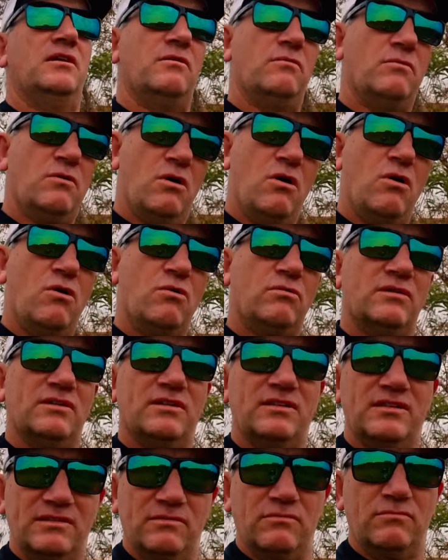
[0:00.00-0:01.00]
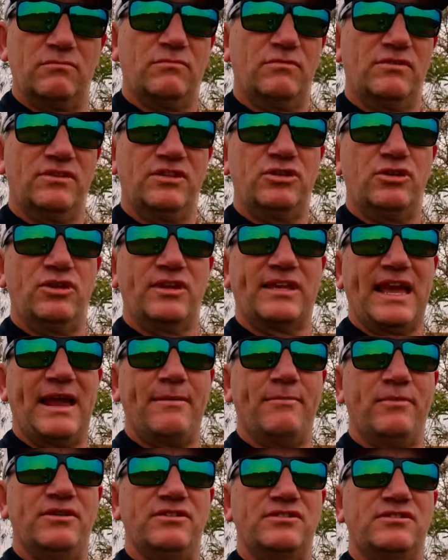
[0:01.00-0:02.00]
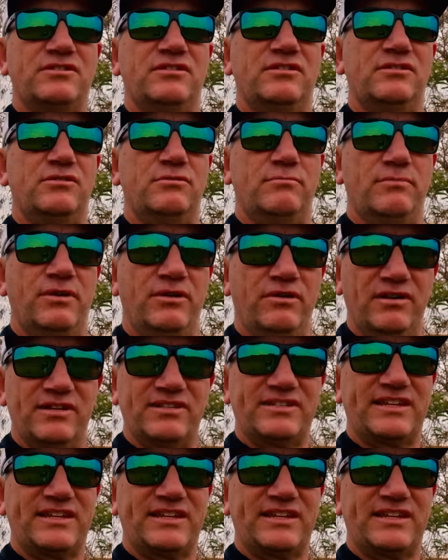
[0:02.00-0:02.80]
Well, with the new cameras, the new mirrorless